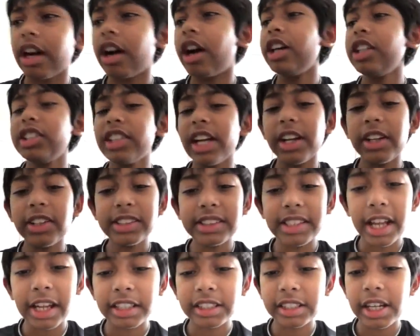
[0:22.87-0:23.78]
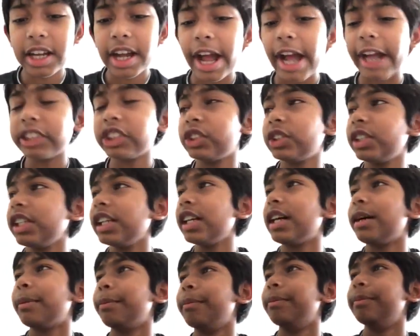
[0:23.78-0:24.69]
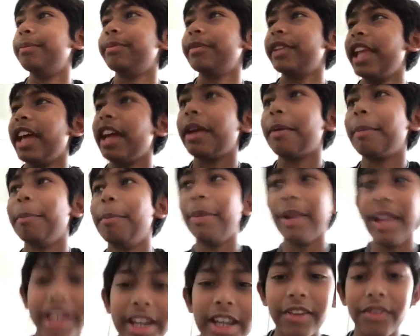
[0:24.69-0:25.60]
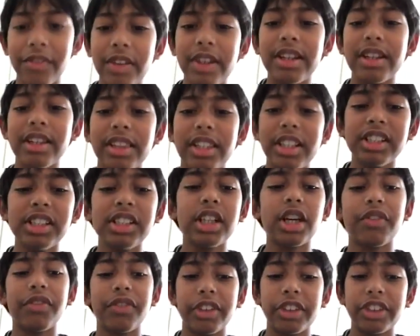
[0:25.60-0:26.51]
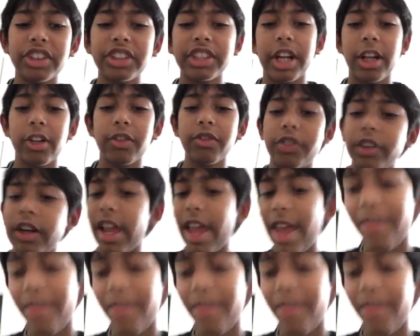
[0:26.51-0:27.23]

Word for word: our channels are actually um like beginning this is our first channel for